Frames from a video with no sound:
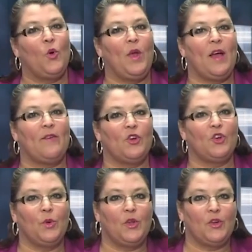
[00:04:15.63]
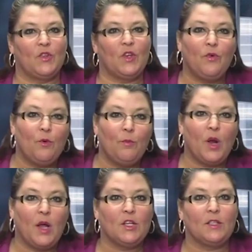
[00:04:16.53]
We have our do-it-yourself home
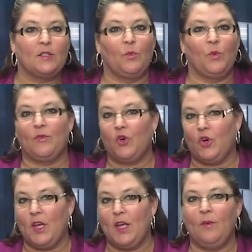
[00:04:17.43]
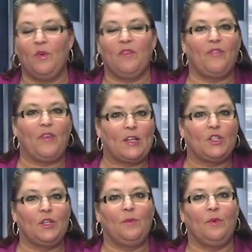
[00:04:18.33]
projects, we have cooking, we have
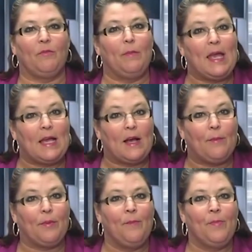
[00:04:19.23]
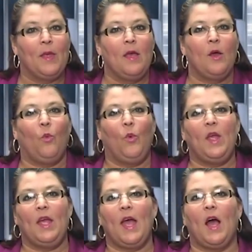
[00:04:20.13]
fashion, we have makeup.
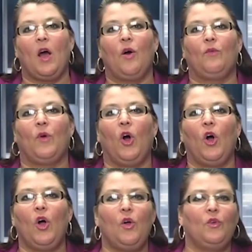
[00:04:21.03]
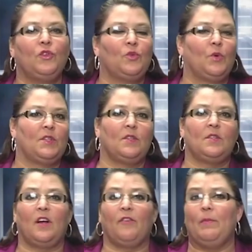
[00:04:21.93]
We have all sorts of
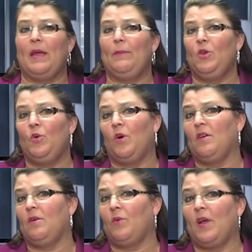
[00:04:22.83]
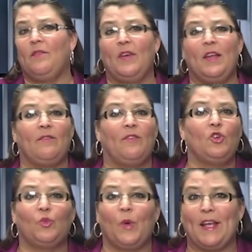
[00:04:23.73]
stuff. Maybe you want to renovate a
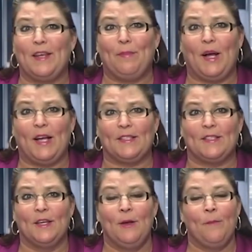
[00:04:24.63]
Volkswagen bus